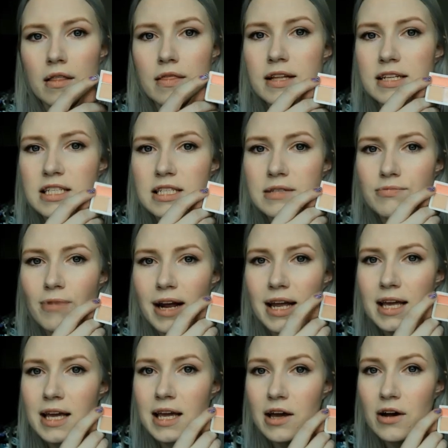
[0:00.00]
This right
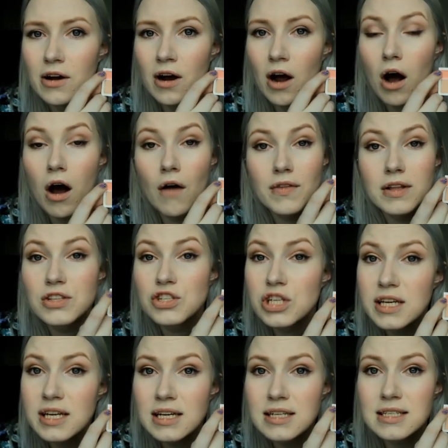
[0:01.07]
here on the
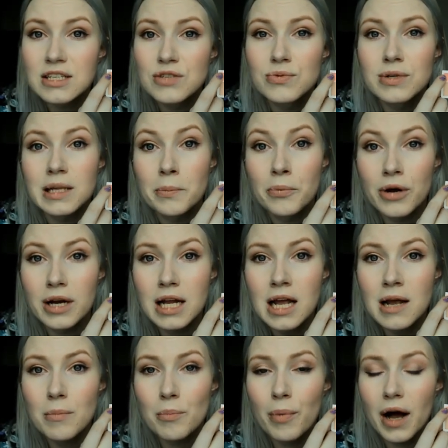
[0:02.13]
cheeks is really
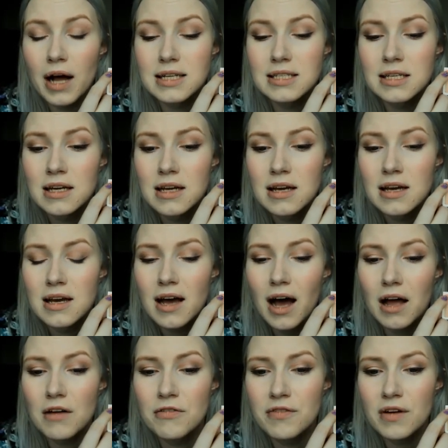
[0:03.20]
pretty, but
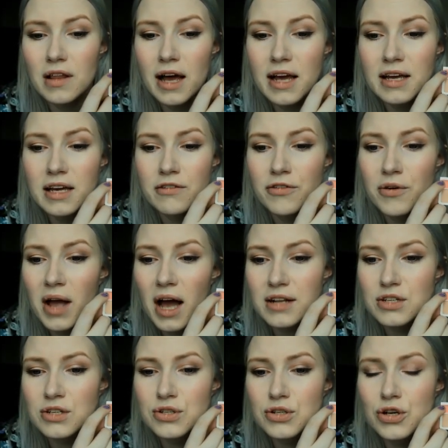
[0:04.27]
I feel like if you
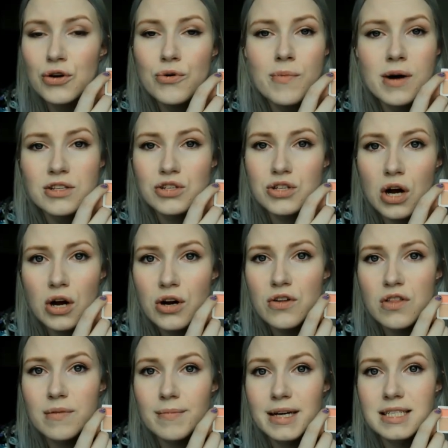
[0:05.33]
get too much darker
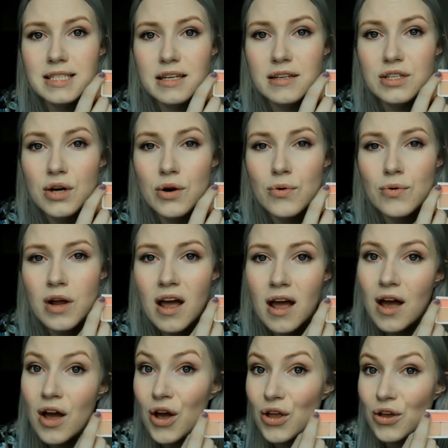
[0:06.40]
than my skin tone,
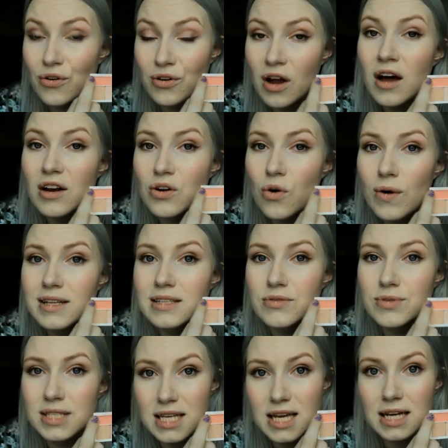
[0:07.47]
you're not going to
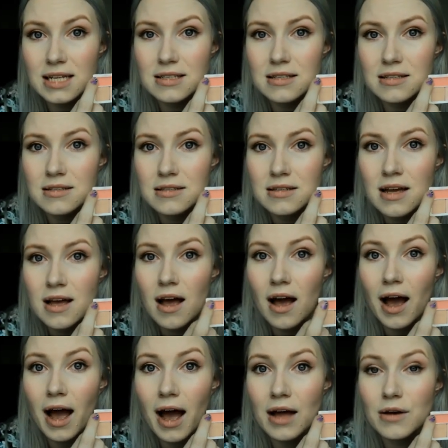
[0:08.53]
see it.
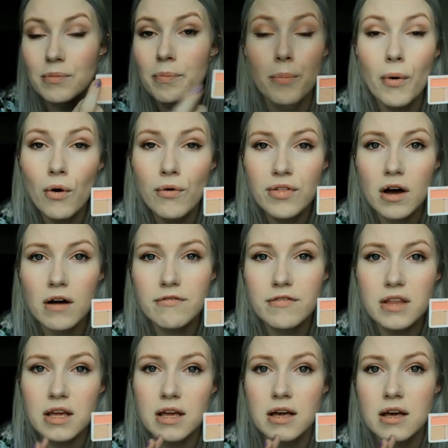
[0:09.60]
And both of
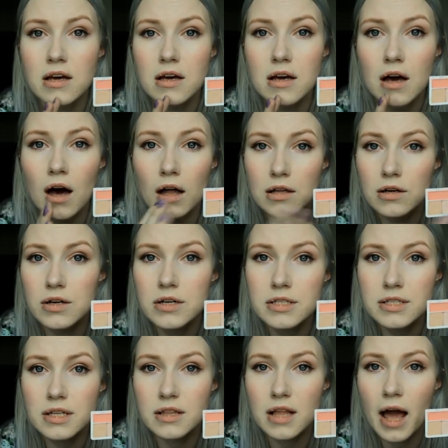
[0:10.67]
the colors
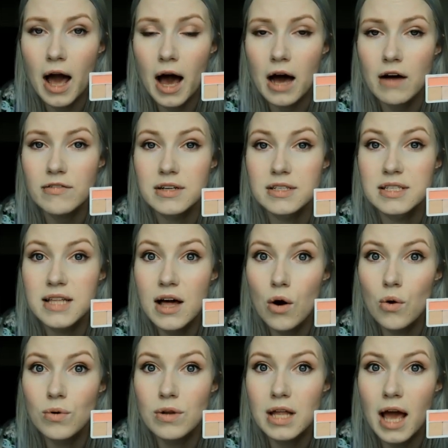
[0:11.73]
that they have, because they
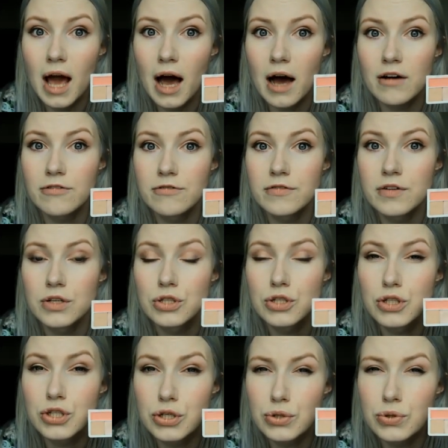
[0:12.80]
only have
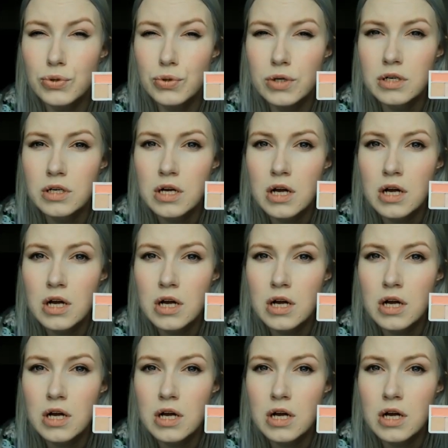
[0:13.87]
two,